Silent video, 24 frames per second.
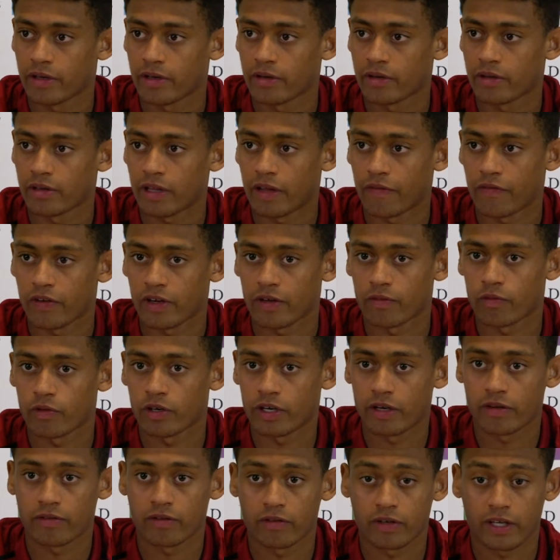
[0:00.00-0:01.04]
Uh, I think it will
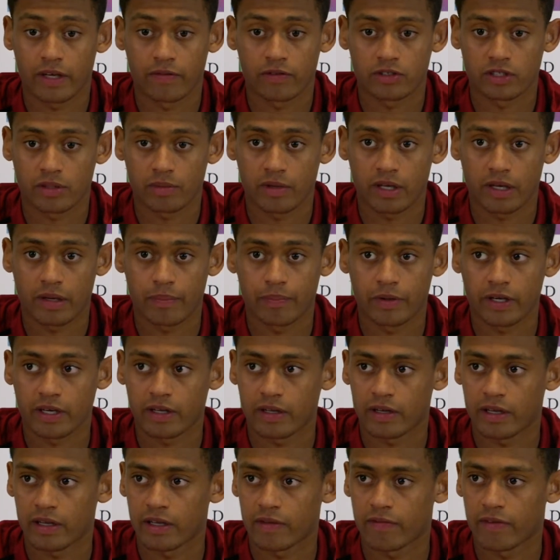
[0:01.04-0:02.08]
give give us a, a big
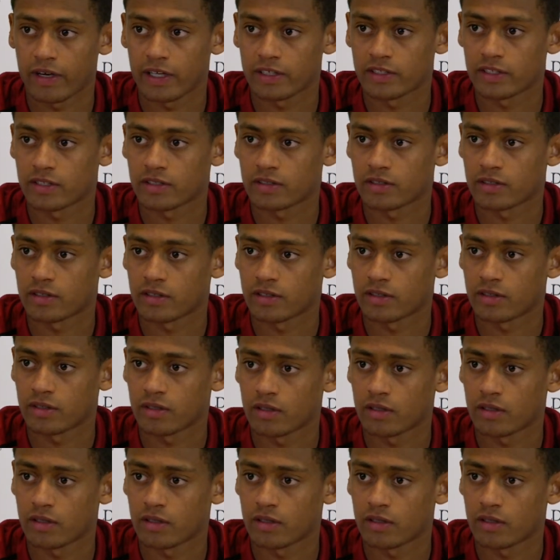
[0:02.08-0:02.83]
advantage.